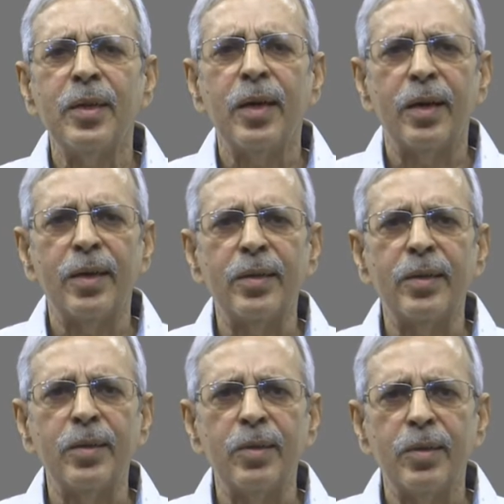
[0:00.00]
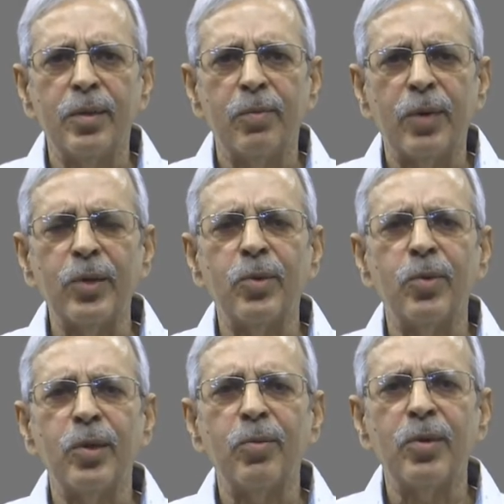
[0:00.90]
at the micro
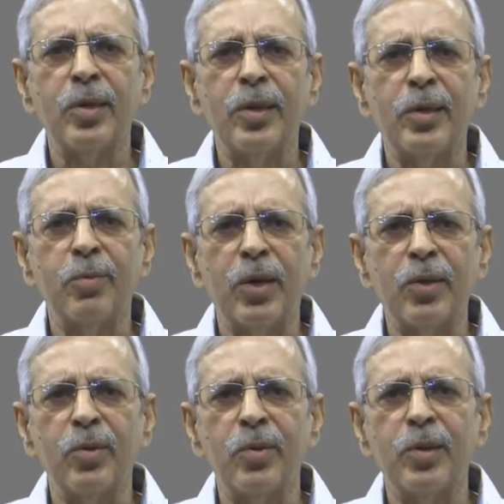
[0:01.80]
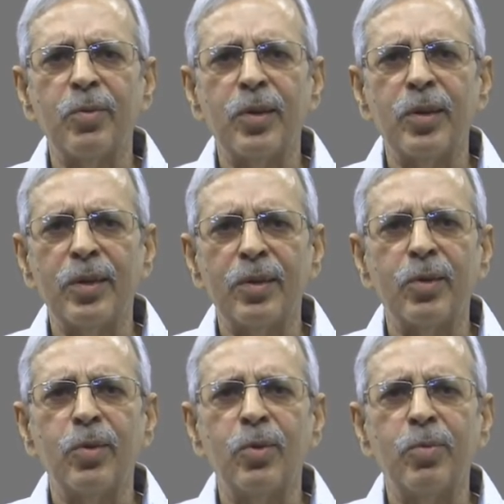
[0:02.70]
level, at the macro level and the
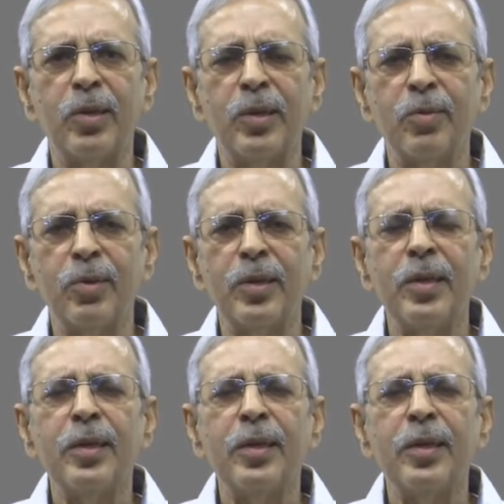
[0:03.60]
global level.